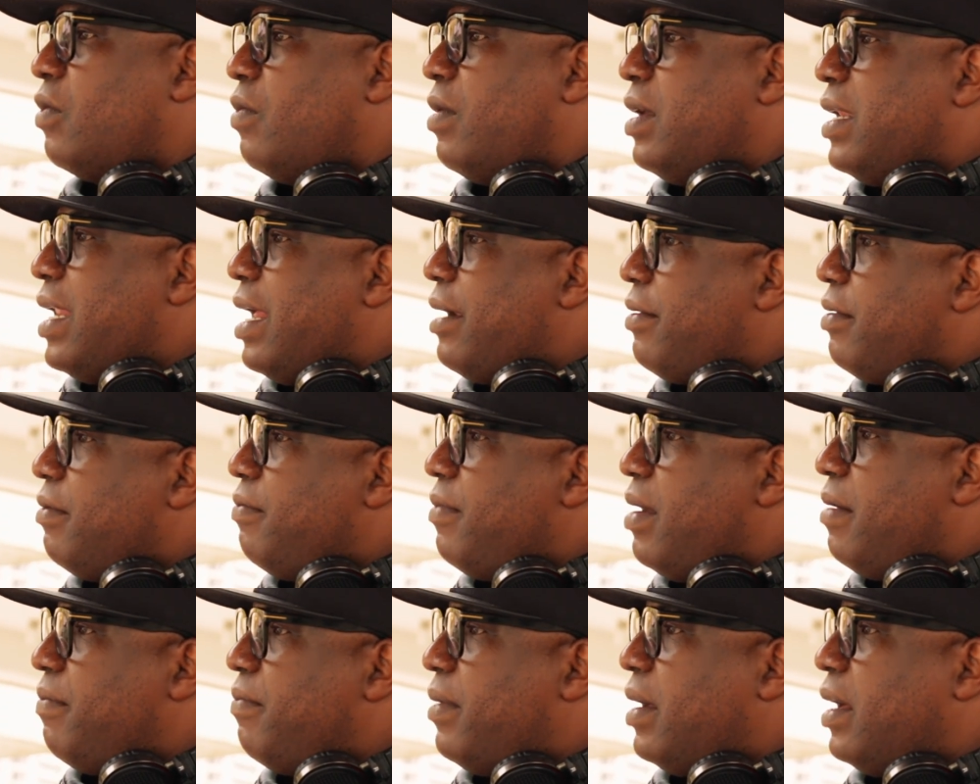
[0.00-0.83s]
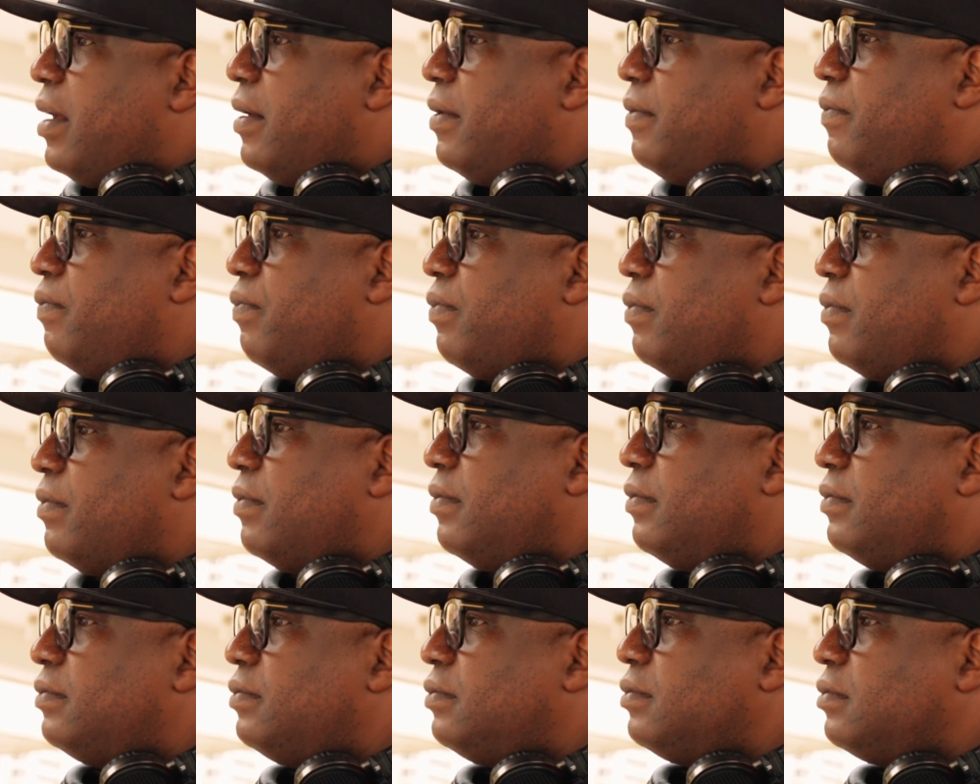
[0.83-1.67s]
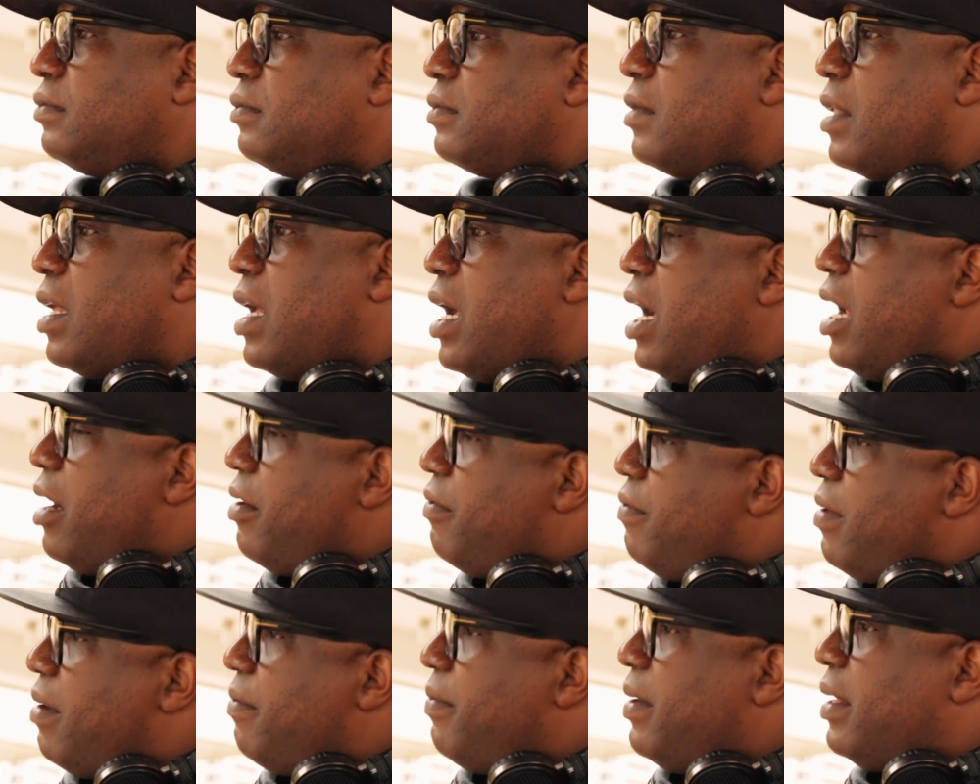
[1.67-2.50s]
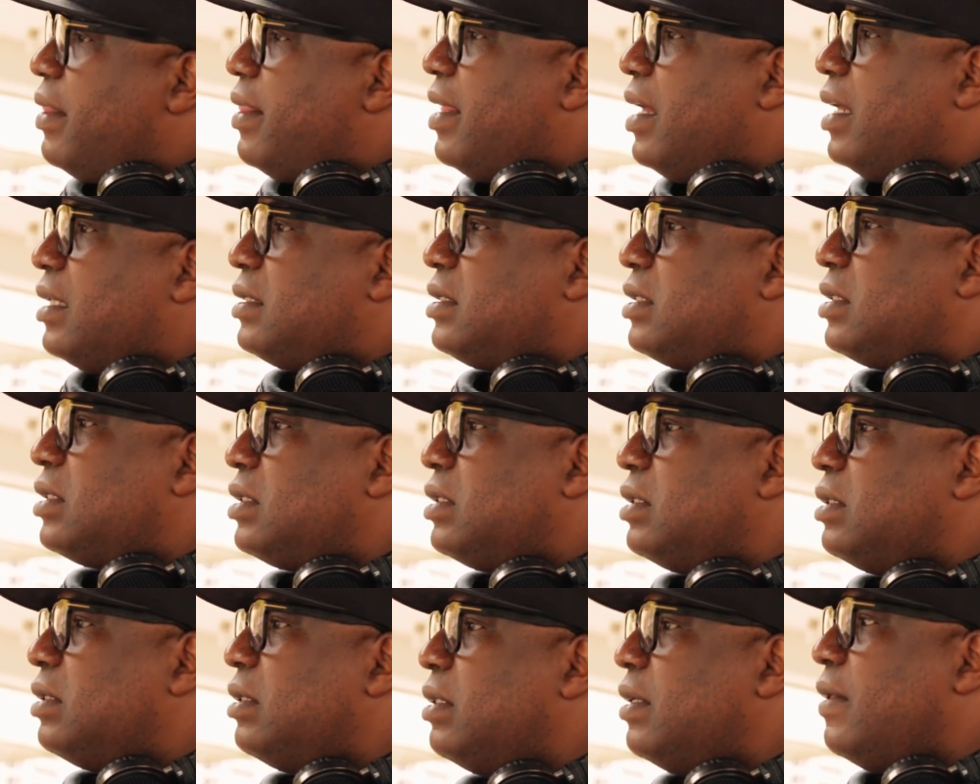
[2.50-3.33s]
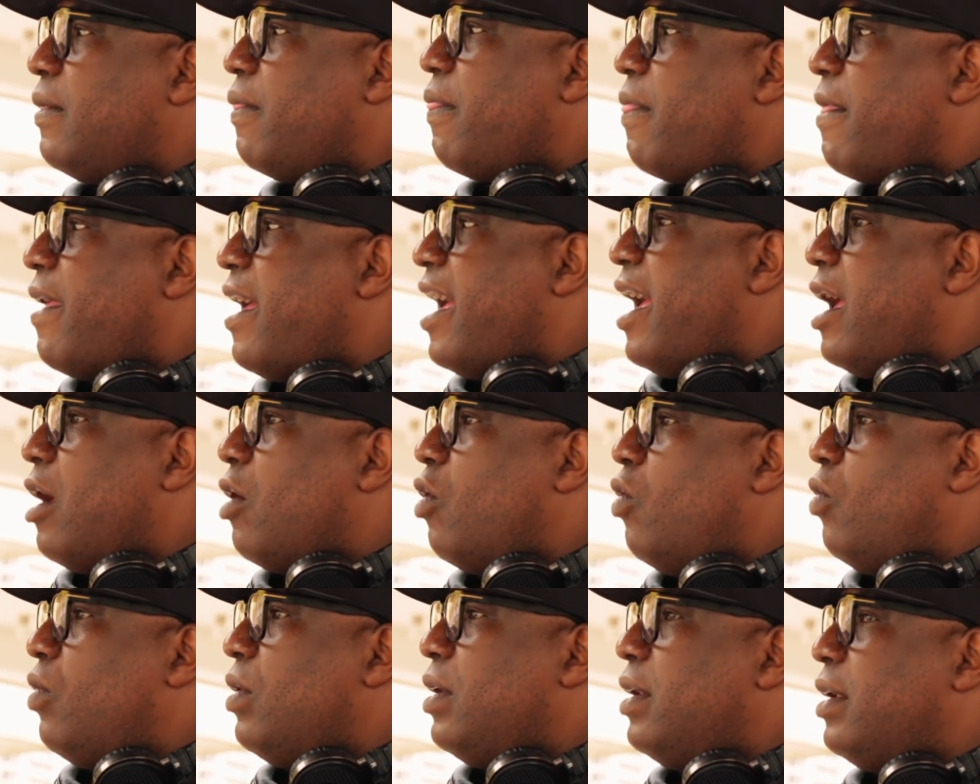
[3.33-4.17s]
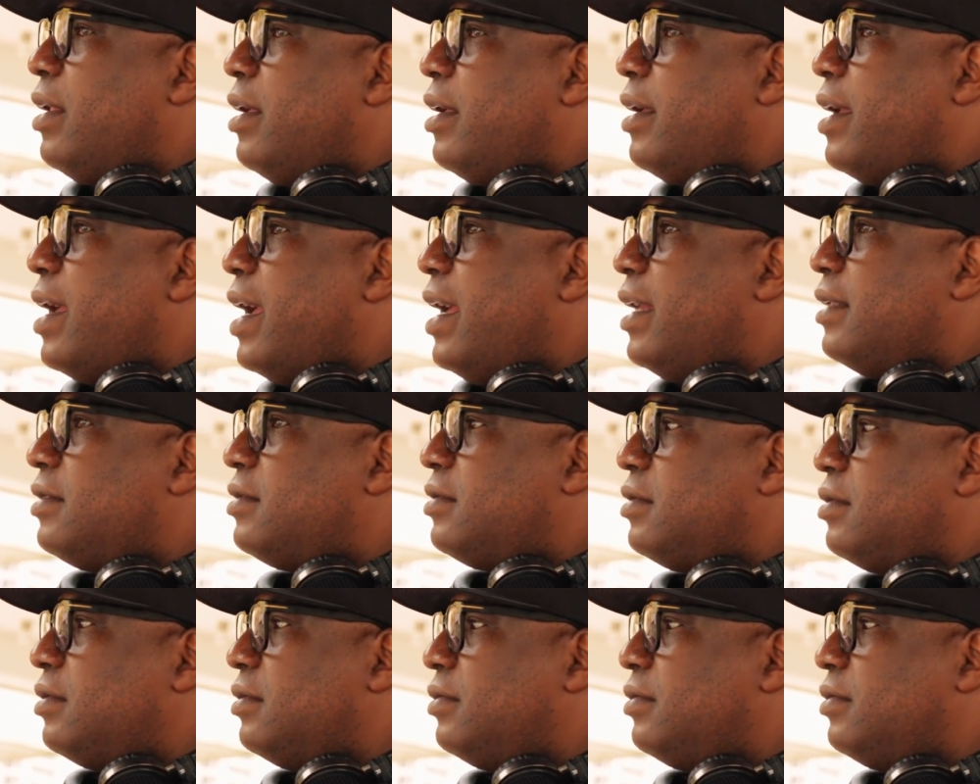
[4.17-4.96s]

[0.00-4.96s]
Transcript: When I remember that I only ate